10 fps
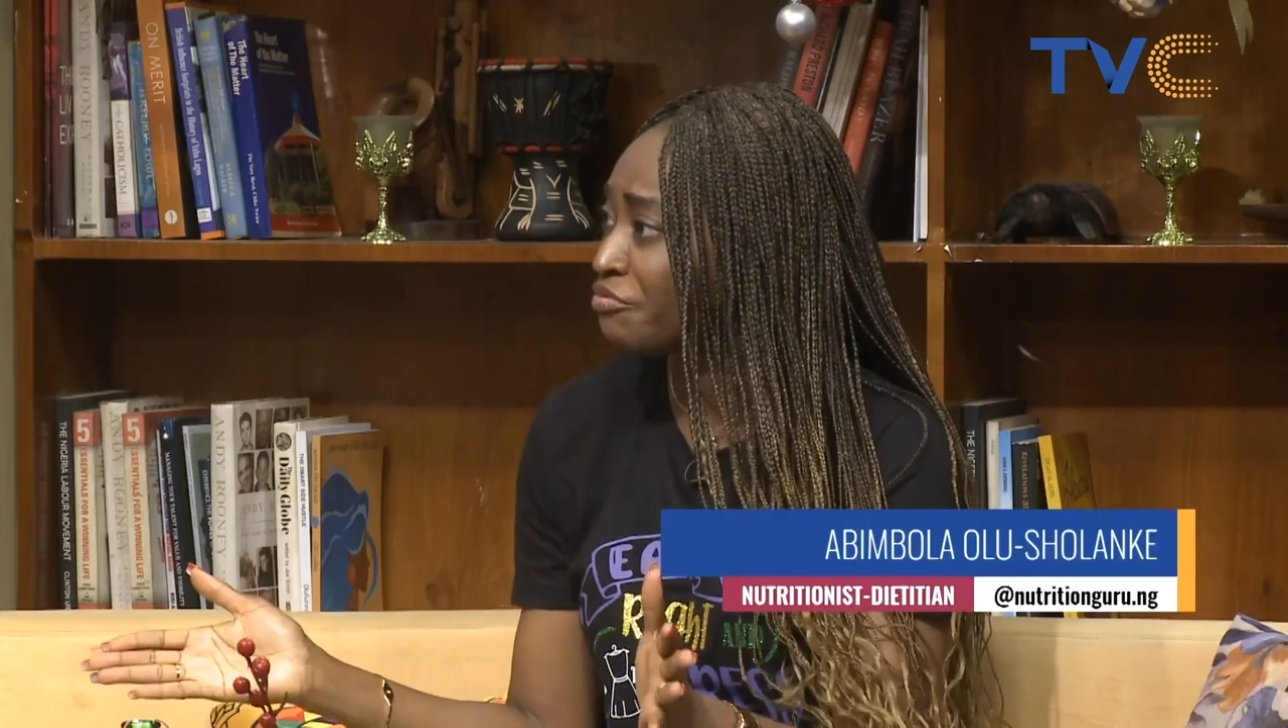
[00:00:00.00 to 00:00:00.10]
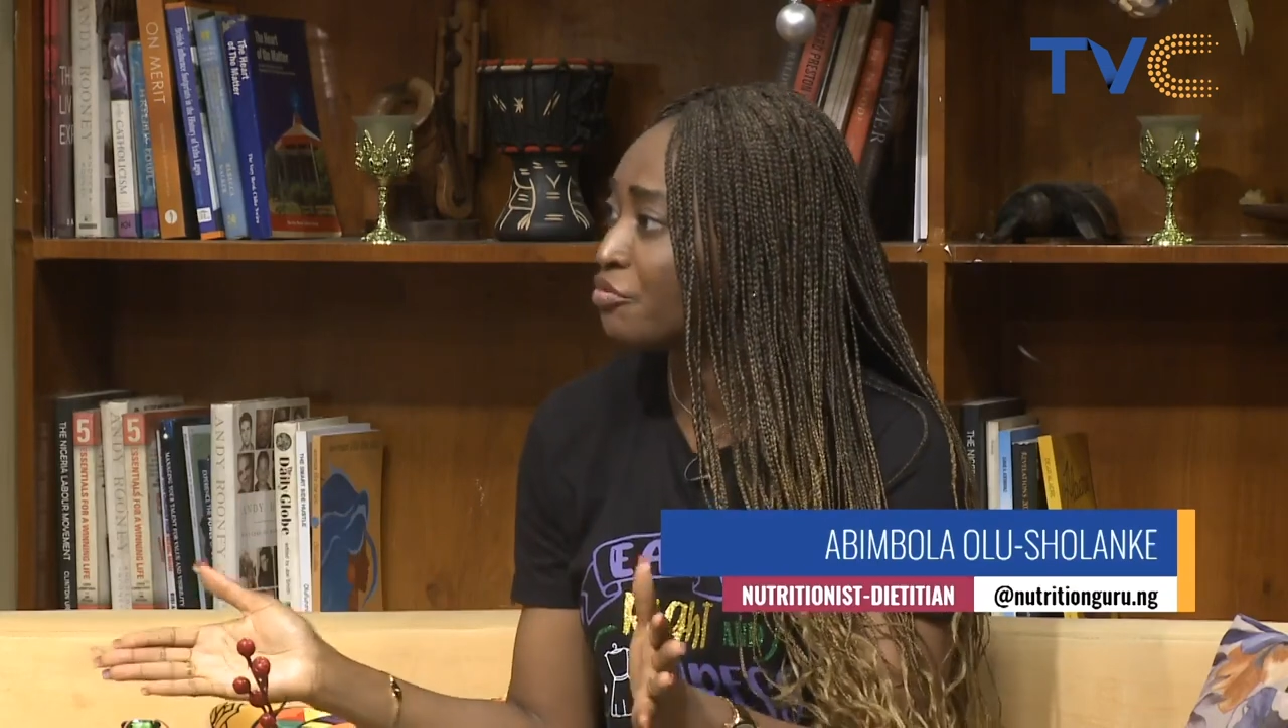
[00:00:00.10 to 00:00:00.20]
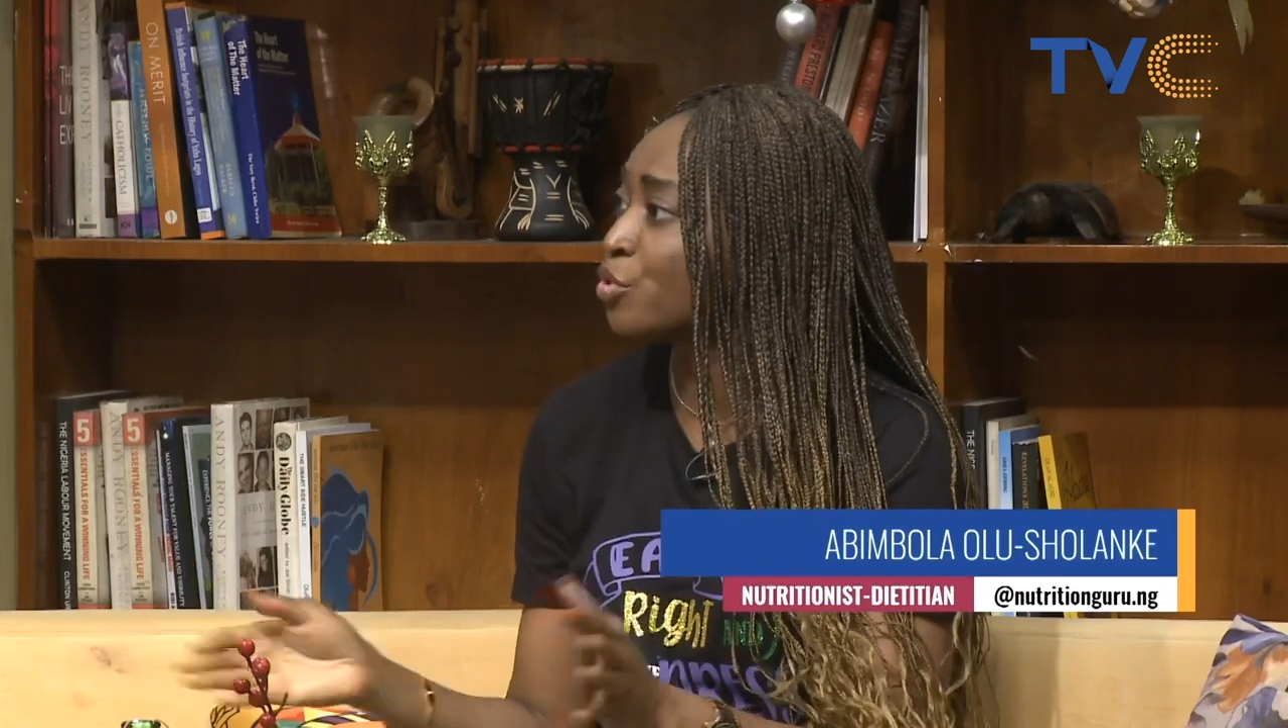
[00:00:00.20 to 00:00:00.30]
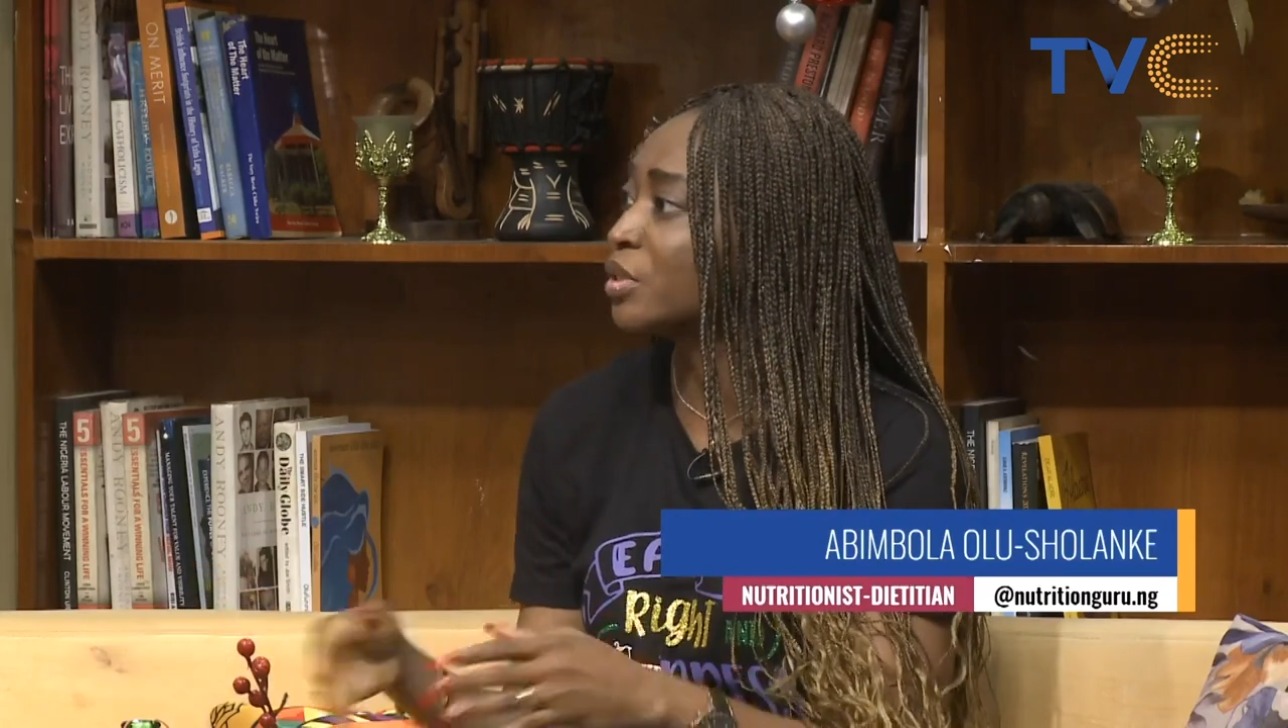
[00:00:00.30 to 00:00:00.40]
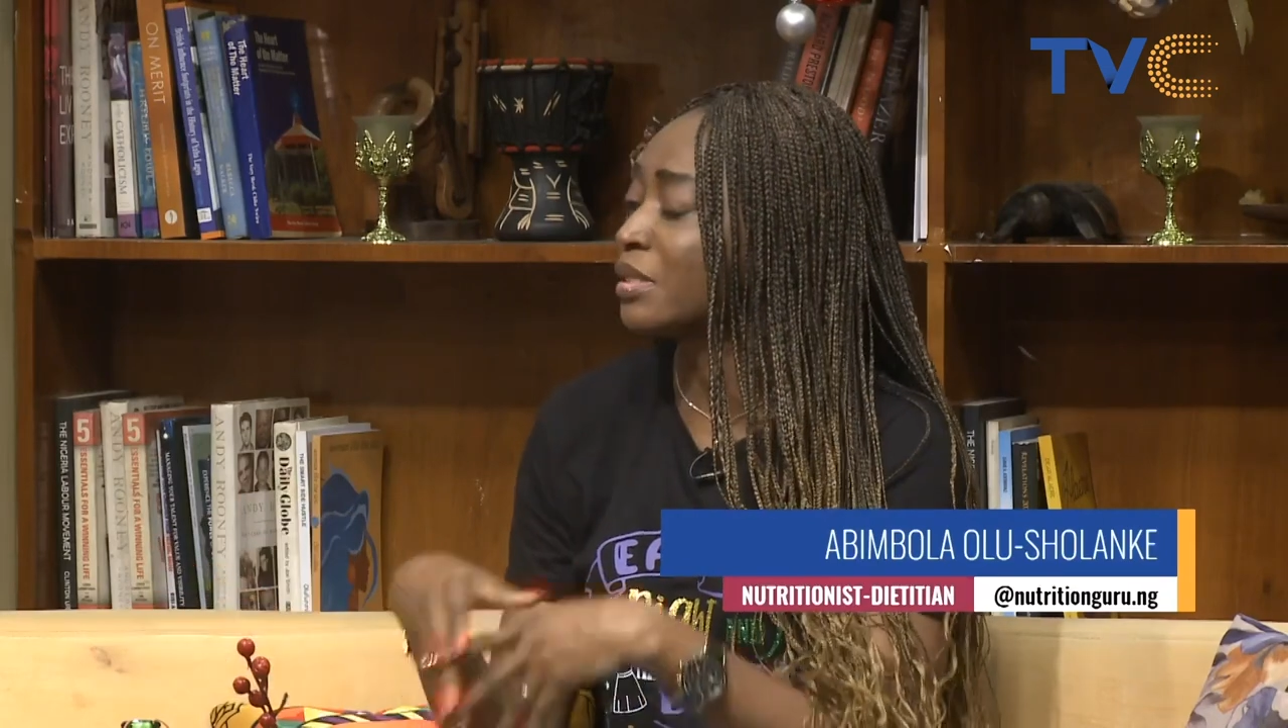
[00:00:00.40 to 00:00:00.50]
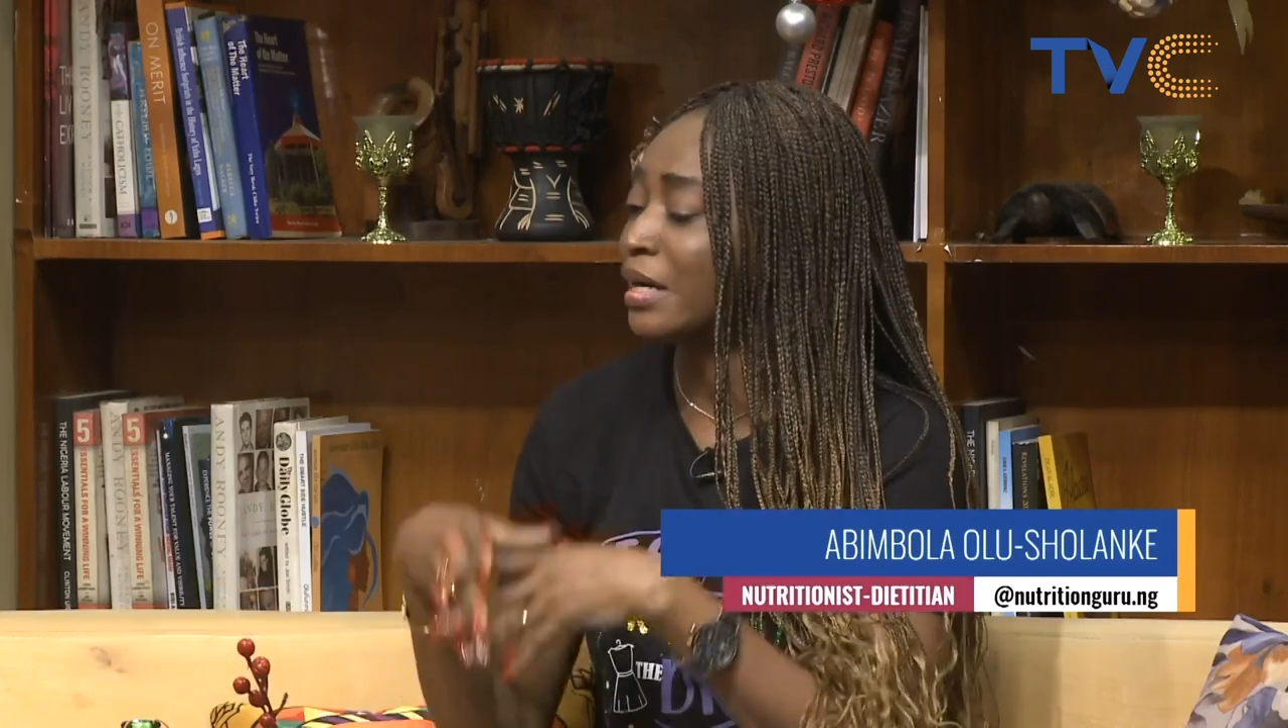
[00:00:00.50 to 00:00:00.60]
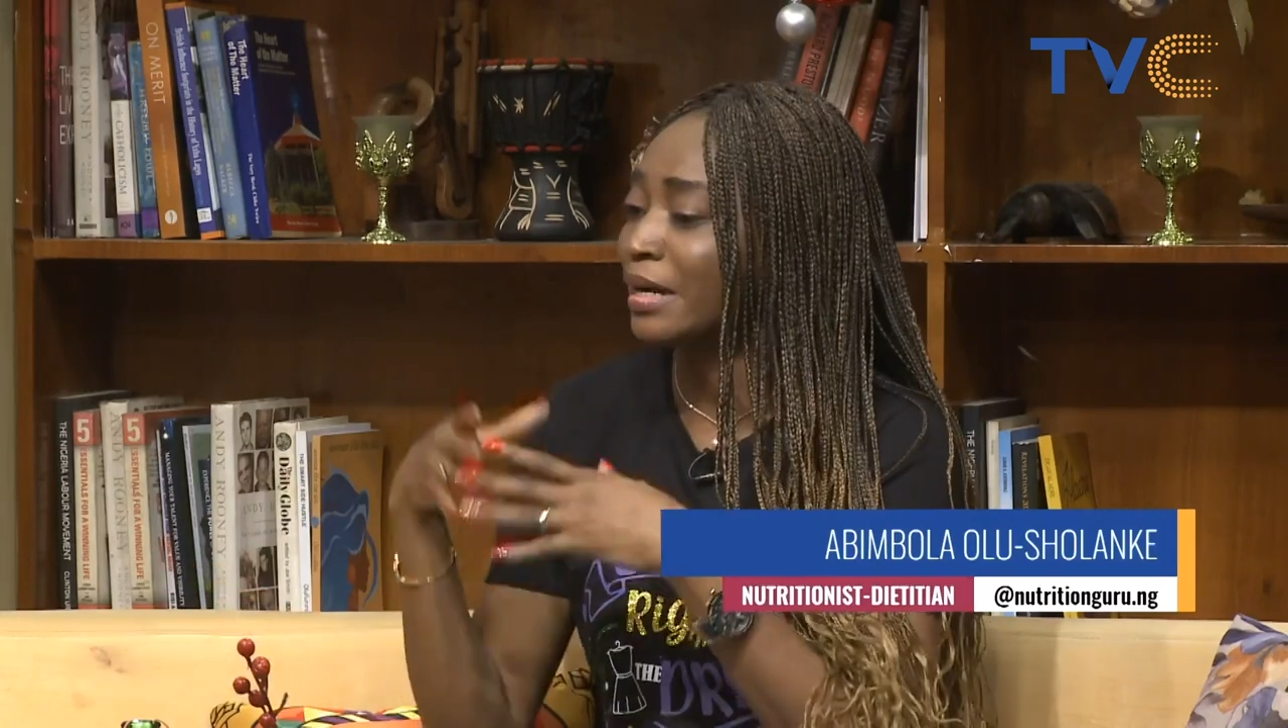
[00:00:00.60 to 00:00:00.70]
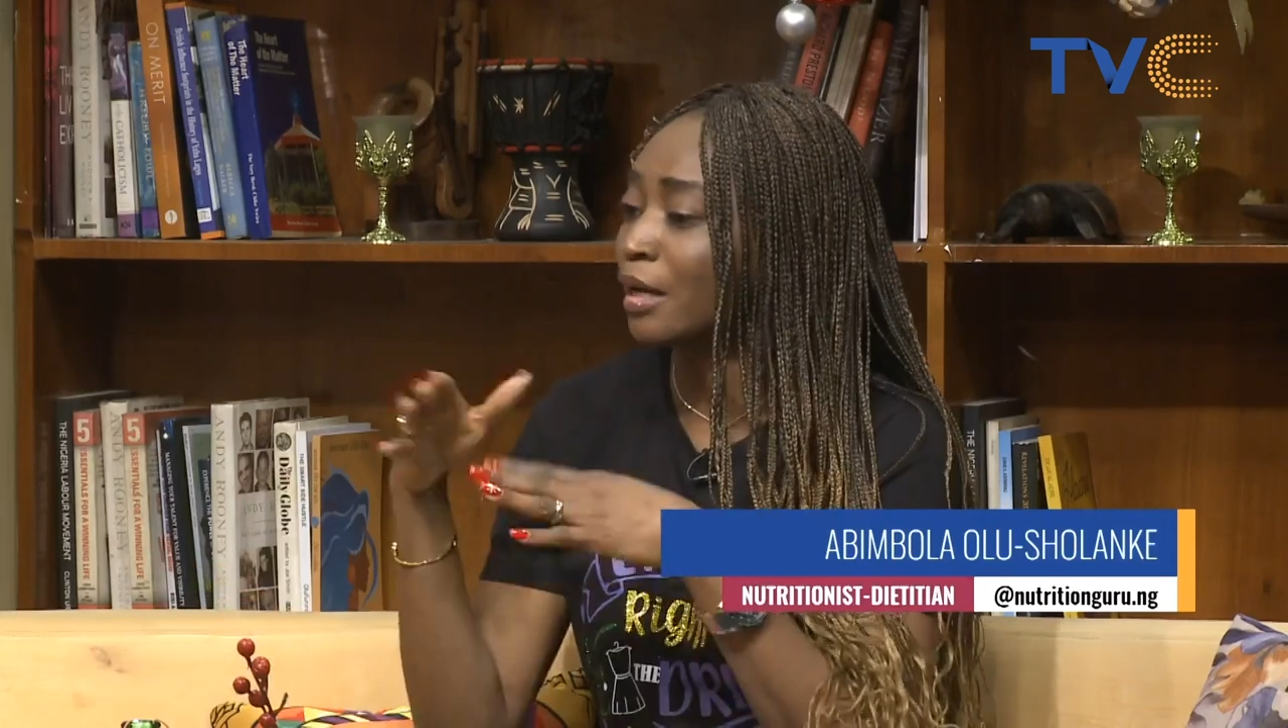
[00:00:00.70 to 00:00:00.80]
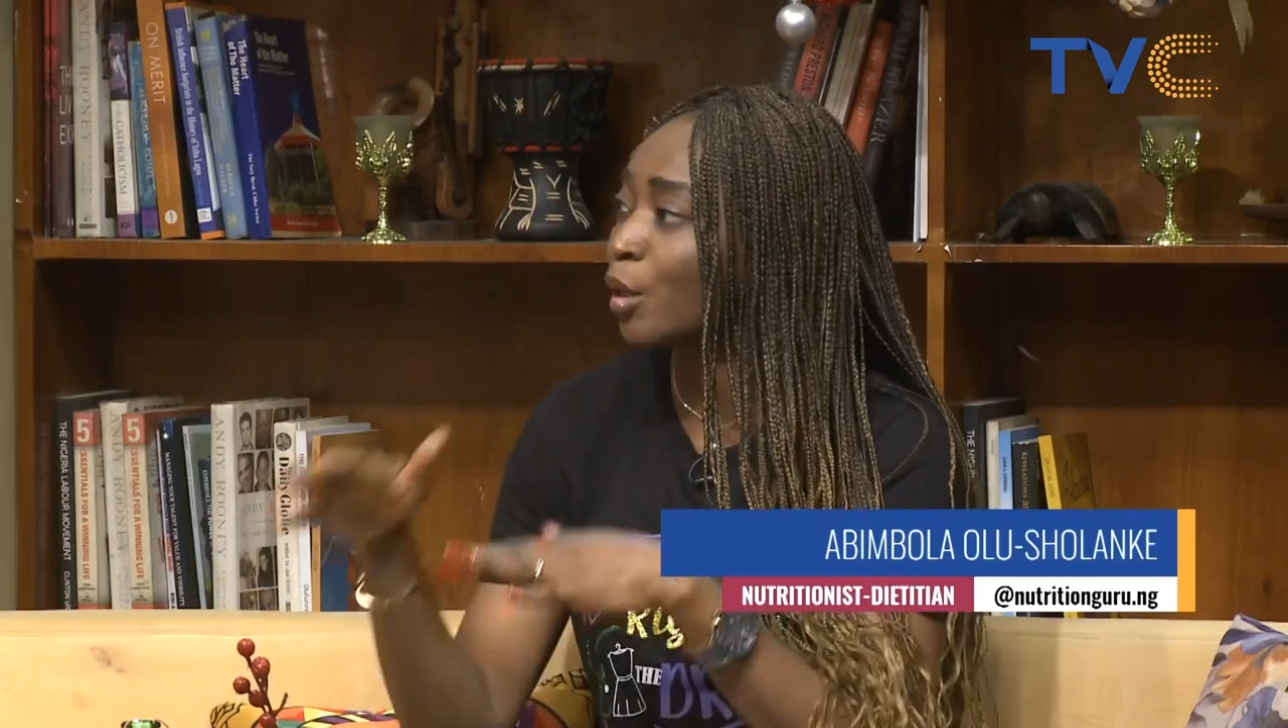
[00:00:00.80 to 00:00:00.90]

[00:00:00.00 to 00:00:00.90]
foods that okay.